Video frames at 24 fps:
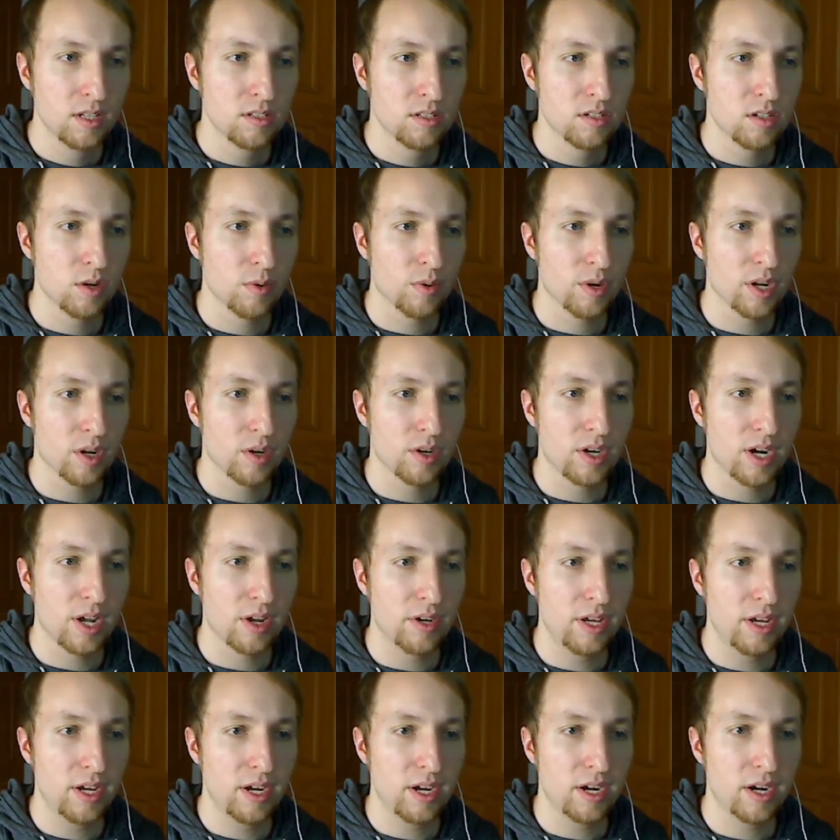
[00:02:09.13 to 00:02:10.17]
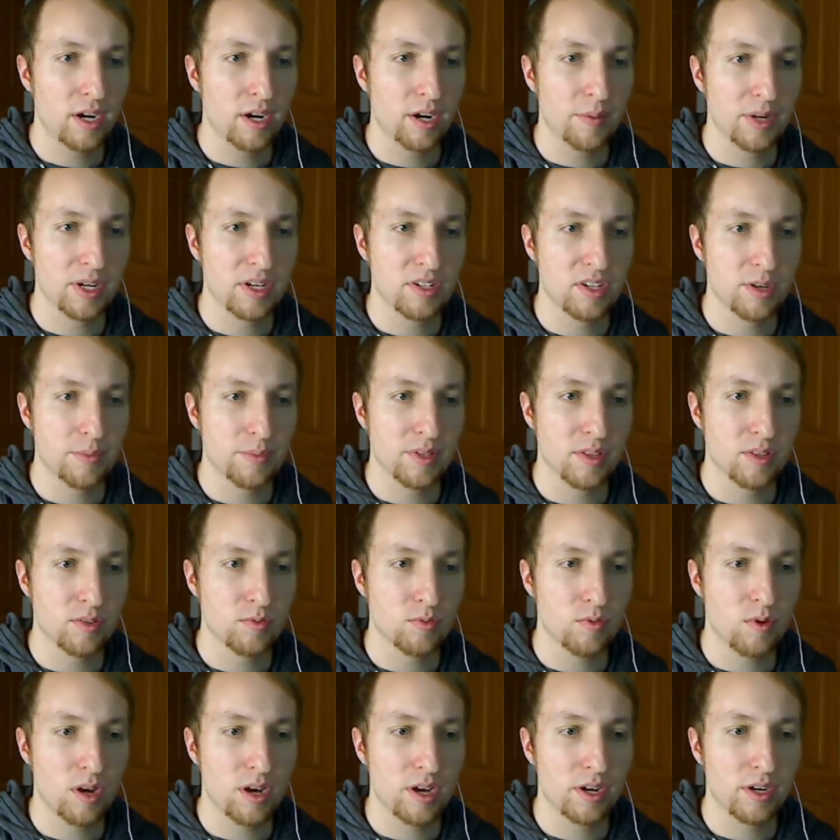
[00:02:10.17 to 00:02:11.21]
So we're gonna go down here, I'm gonna jump in
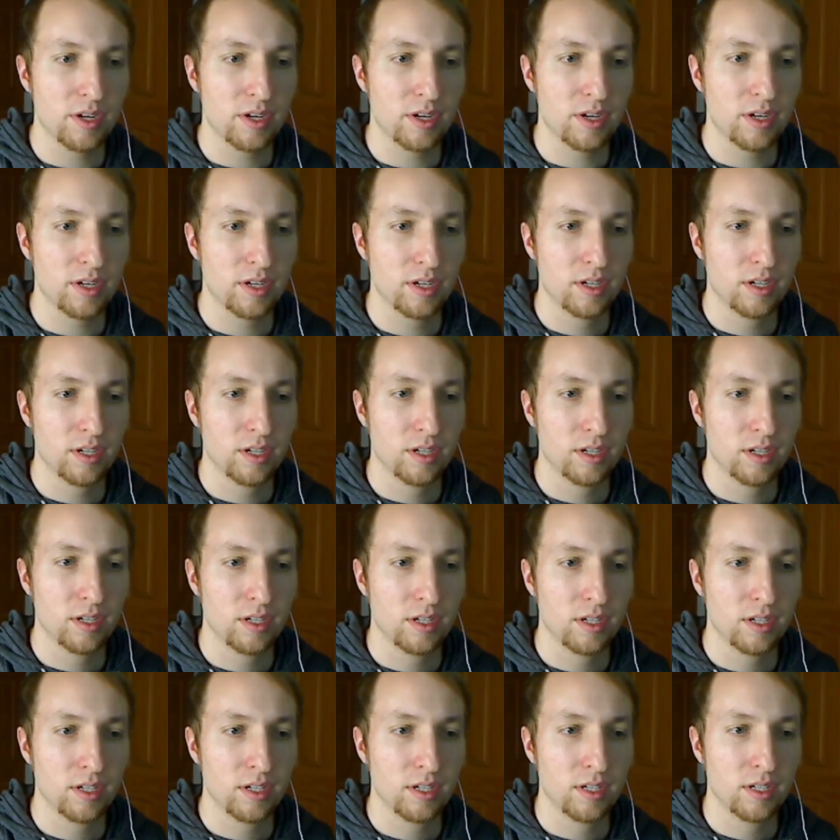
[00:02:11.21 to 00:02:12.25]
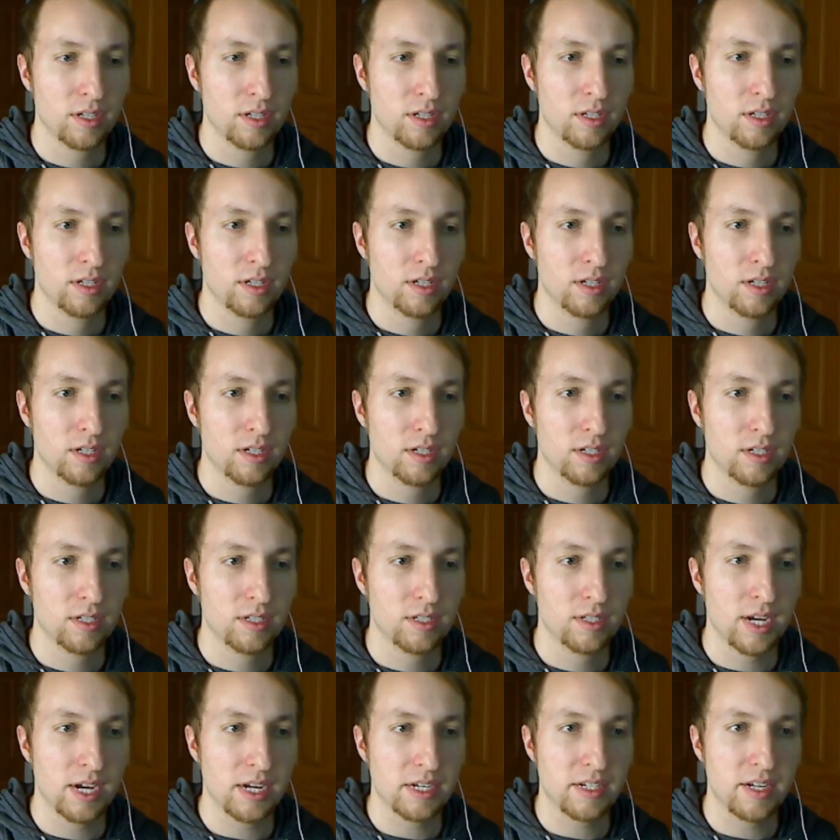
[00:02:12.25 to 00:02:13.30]
this water,
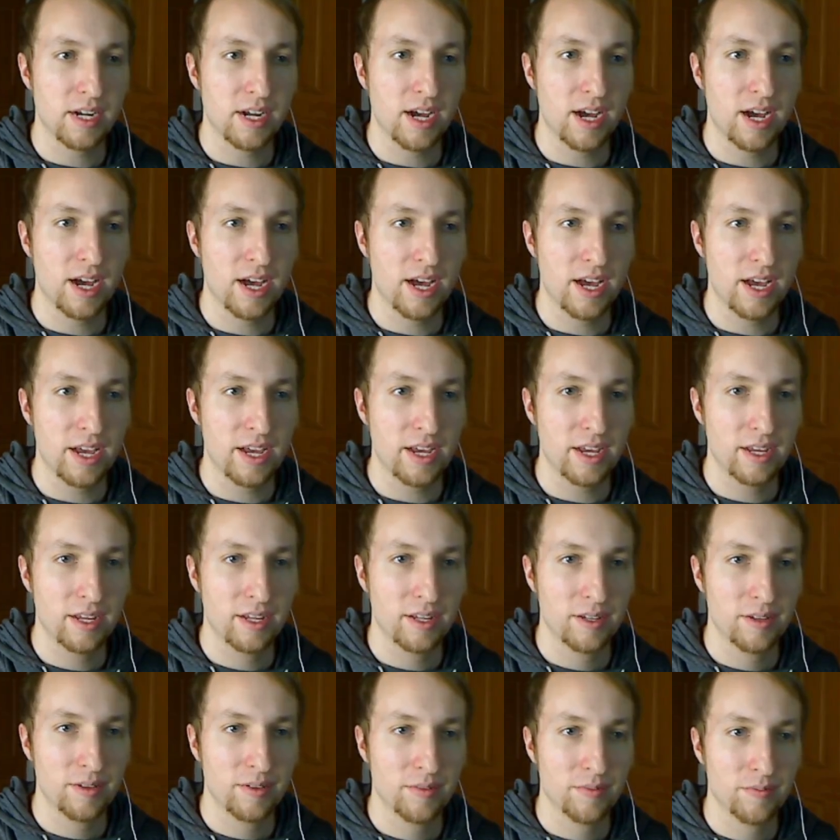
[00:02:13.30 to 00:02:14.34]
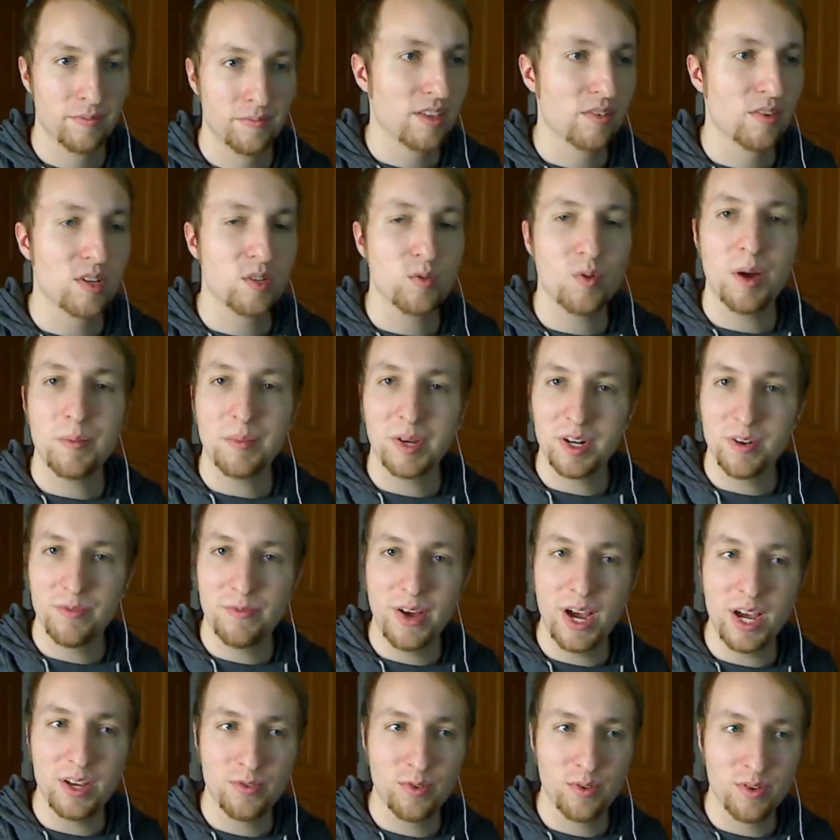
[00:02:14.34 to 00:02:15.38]
not die. And the reason why I'm gonna
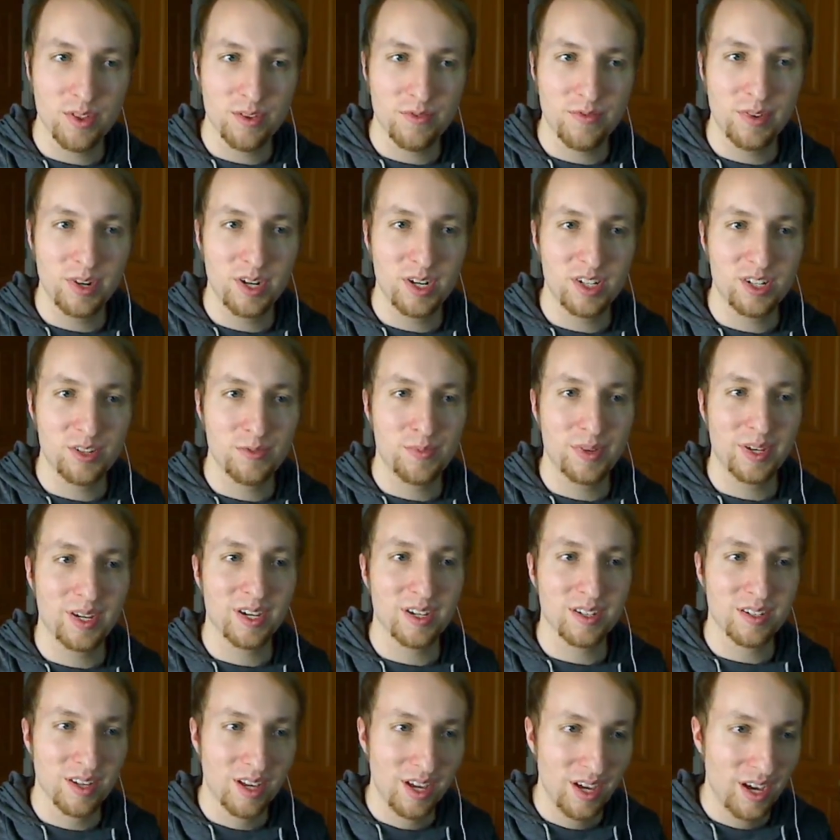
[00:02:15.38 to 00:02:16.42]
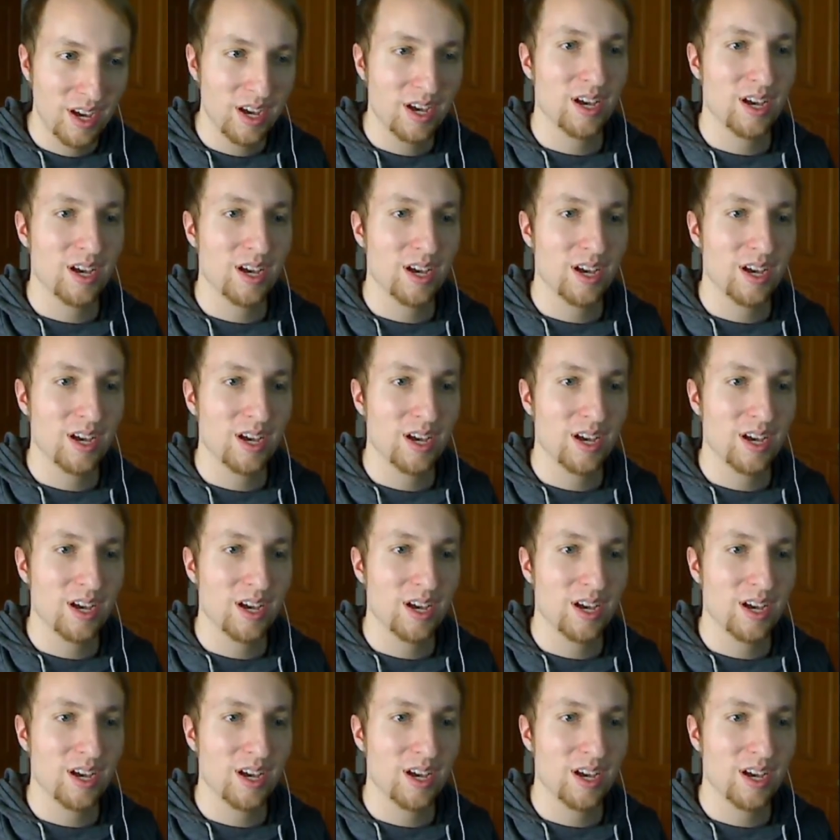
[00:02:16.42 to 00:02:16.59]
fast forward the footage is because